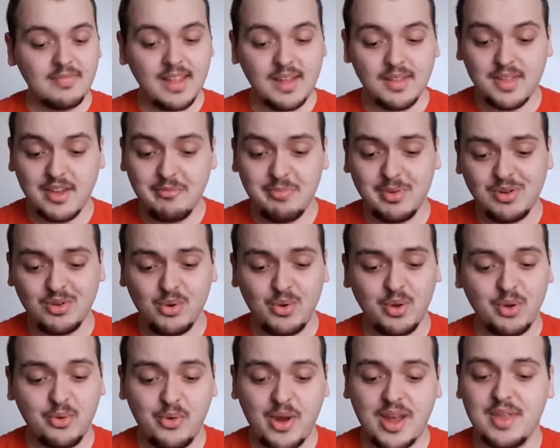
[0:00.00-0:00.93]
They've been
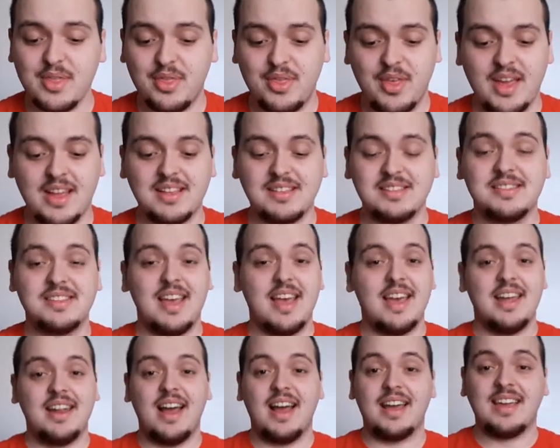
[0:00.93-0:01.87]
doing great things,
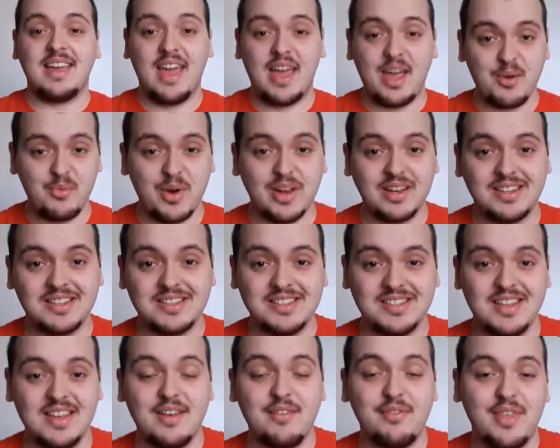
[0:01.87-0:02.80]
and I can't wait to
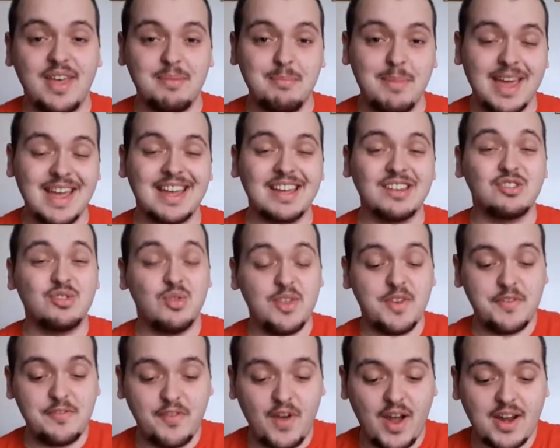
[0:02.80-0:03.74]
see if they make it to
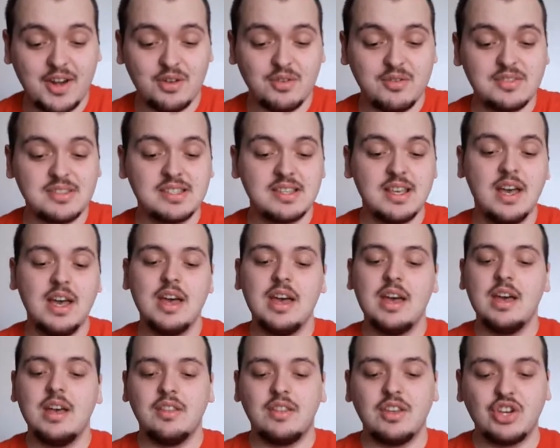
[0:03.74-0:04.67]
the finals.
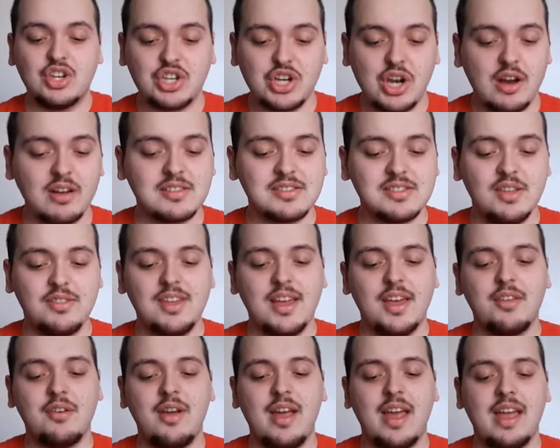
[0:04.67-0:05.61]
The Sharks, on the
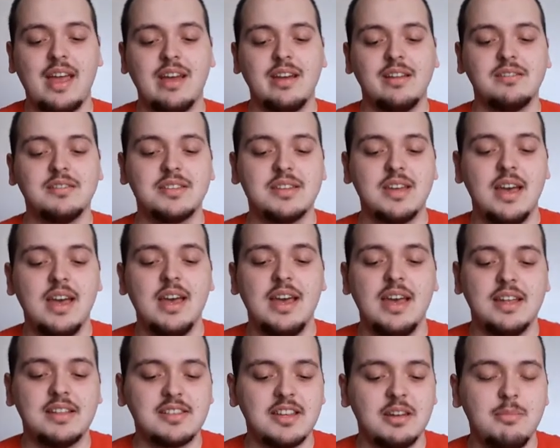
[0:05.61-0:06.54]
other hand,
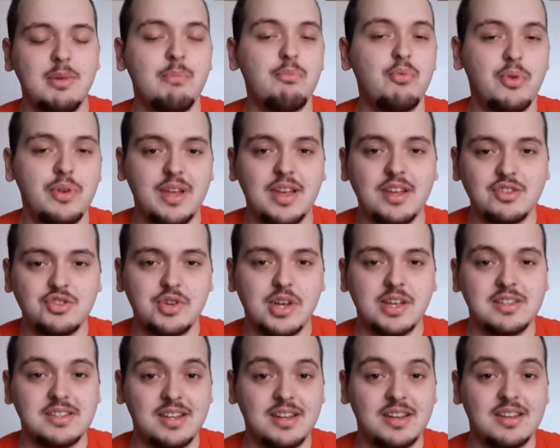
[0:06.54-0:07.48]
it's going to be pretty
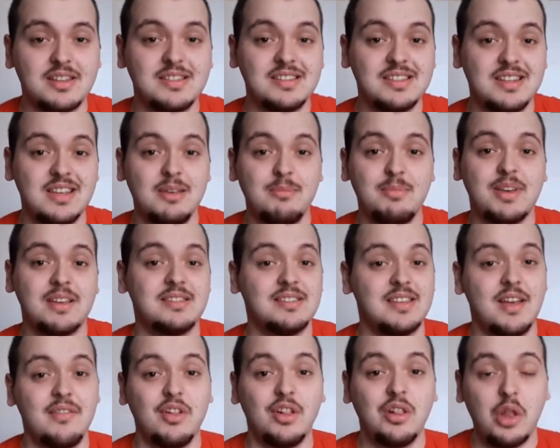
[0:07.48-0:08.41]
interesting to see because
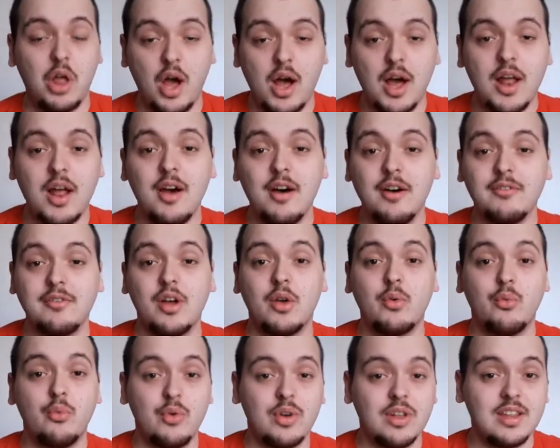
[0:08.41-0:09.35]
they have a lot of
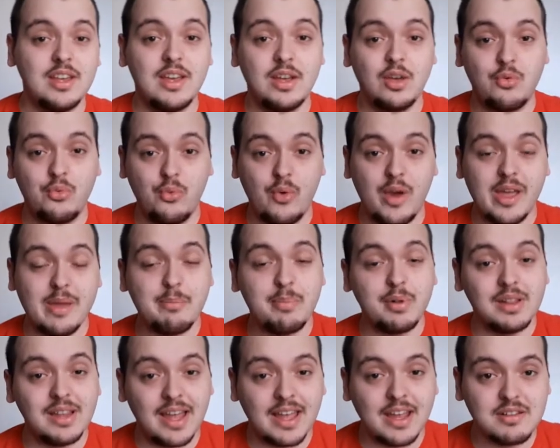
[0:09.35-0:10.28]
really great
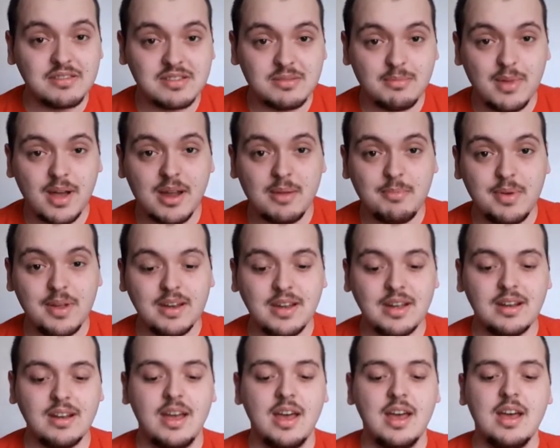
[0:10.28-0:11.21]
players, in my
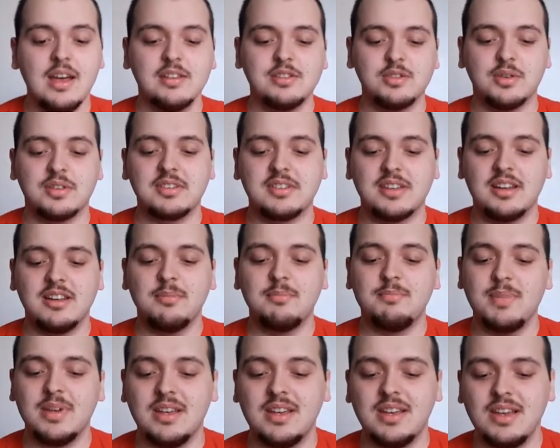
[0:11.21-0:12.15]
opinion. So it's going to
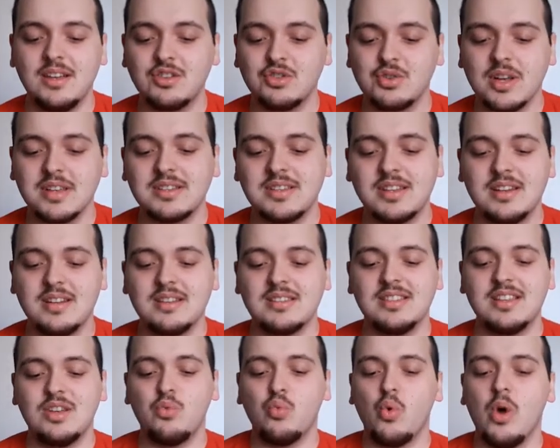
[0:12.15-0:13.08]
be interesting to
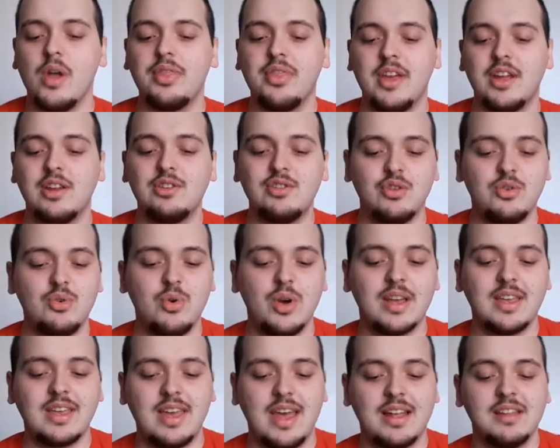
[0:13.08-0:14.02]
see what they do
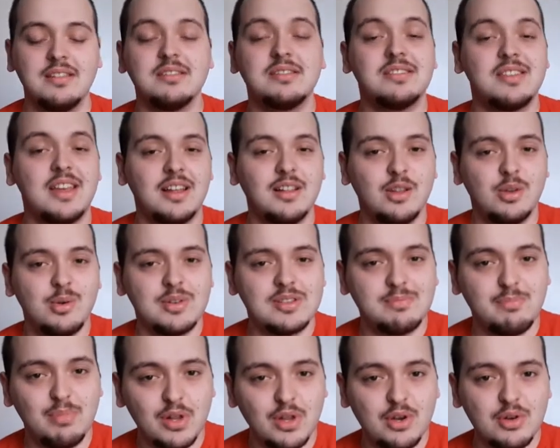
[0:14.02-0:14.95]
against St. Louis
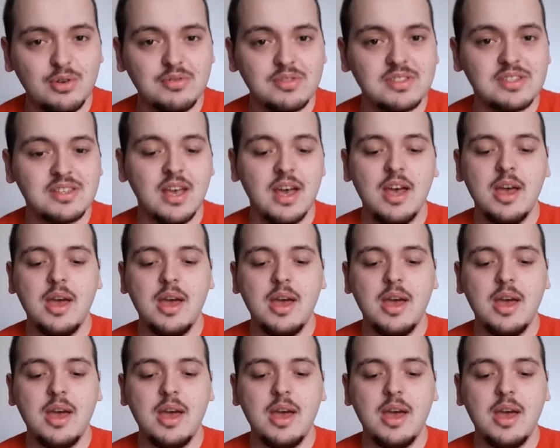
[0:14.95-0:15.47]
Blues.